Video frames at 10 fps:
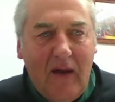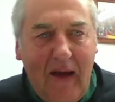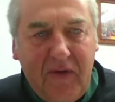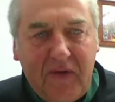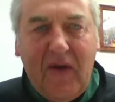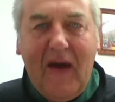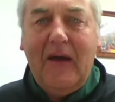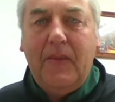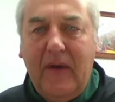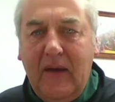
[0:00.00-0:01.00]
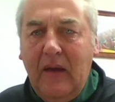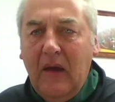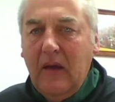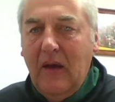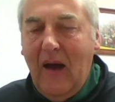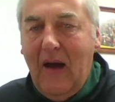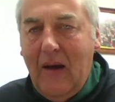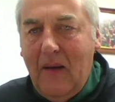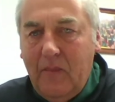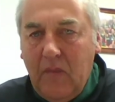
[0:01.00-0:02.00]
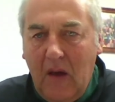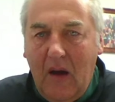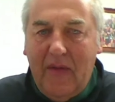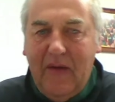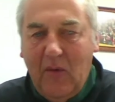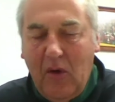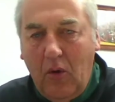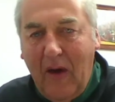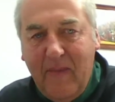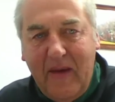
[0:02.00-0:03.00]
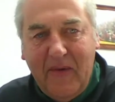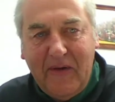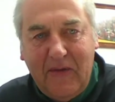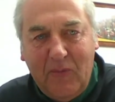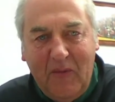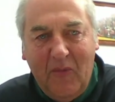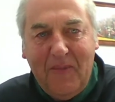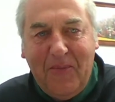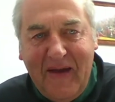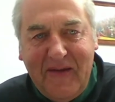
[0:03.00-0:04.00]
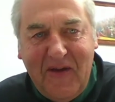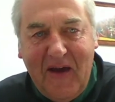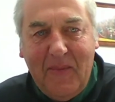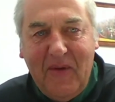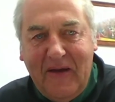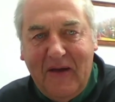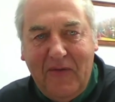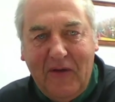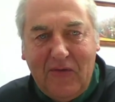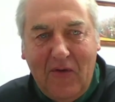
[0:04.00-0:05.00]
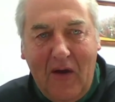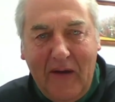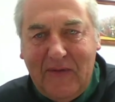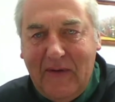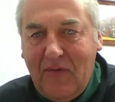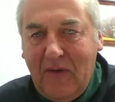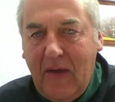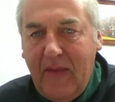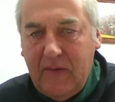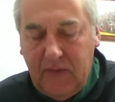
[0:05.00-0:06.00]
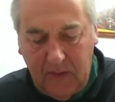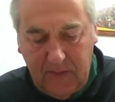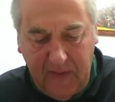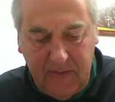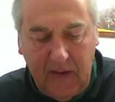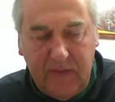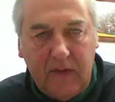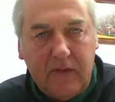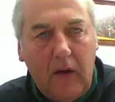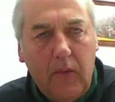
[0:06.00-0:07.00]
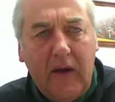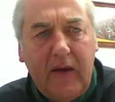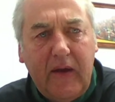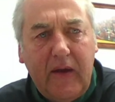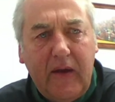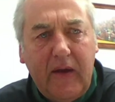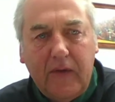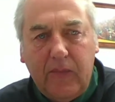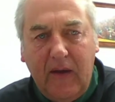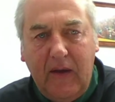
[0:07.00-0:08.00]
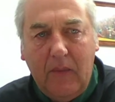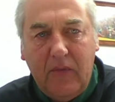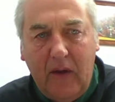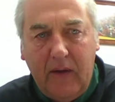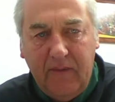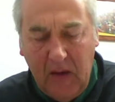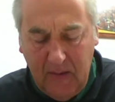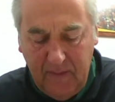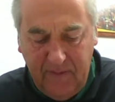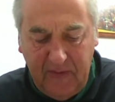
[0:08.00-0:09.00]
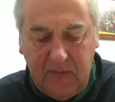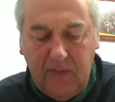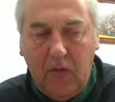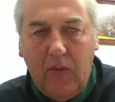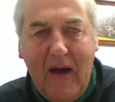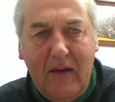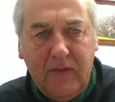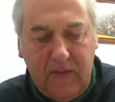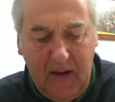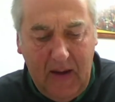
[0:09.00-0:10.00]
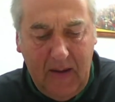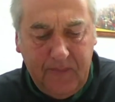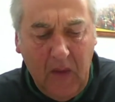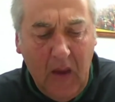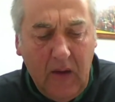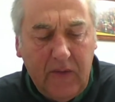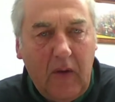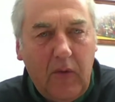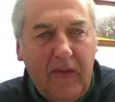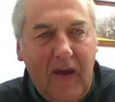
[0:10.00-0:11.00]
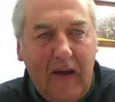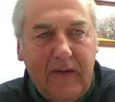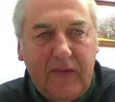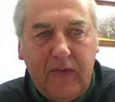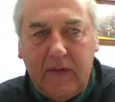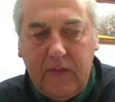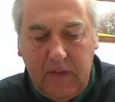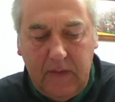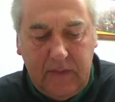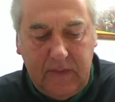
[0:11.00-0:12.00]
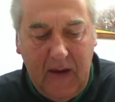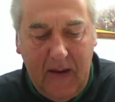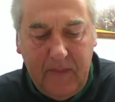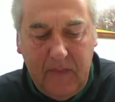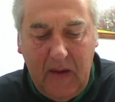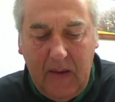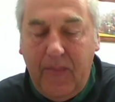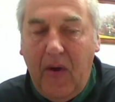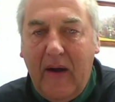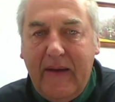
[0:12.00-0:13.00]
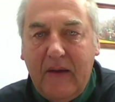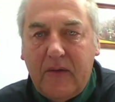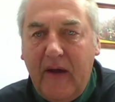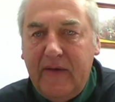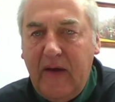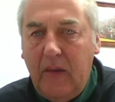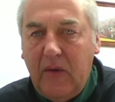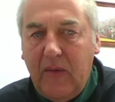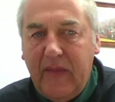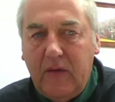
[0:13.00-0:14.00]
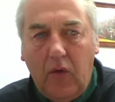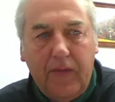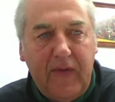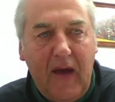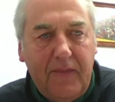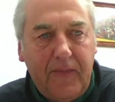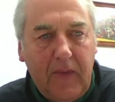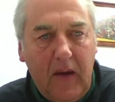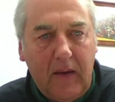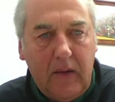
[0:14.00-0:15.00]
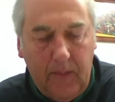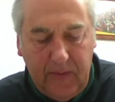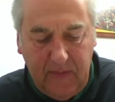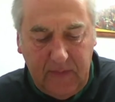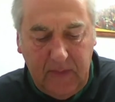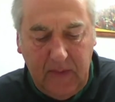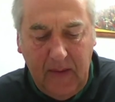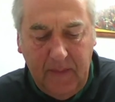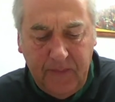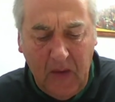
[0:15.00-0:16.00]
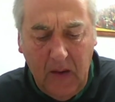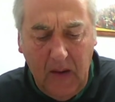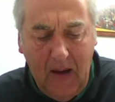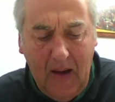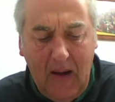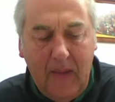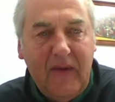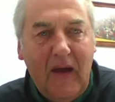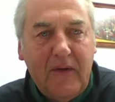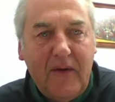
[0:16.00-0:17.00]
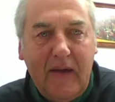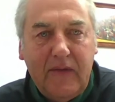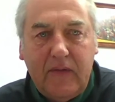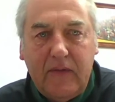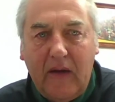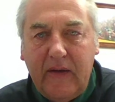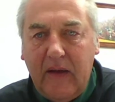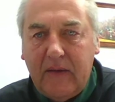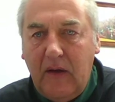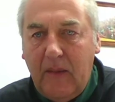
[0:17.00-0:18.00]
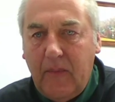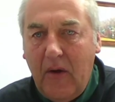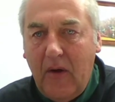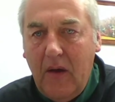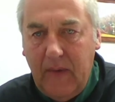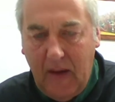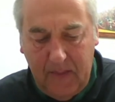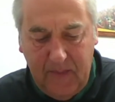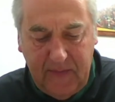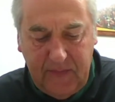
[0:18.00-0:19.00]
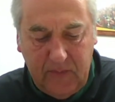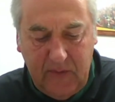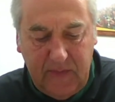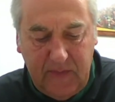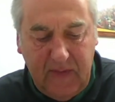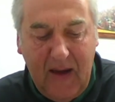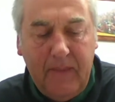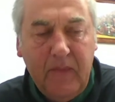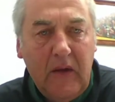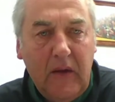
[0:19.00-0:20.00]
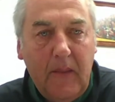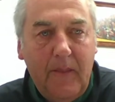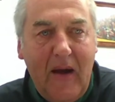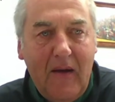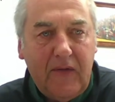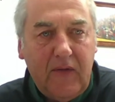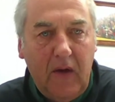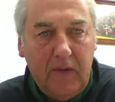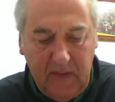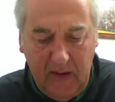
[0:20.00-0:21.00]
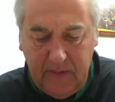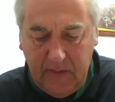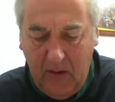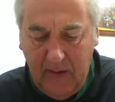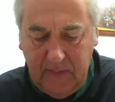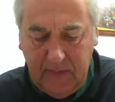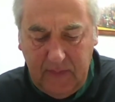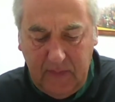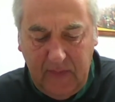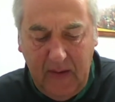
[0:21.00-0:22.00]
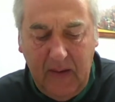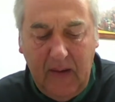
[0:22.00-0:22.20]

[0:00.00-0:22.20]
Love the JAB. Um, I think we all have memories of when we played JAB and our first tries and everything like that. So it's fantastic. So it really kicks off this weekend with a lot of festival rounds. Um, so we've got the under sixes um, at Pioneer and Greytown. We run the north south uh, competition there. Um, the under eights, Down, Clumber Road, uh, Masterton Red Star. Marist hosts the under nines this year.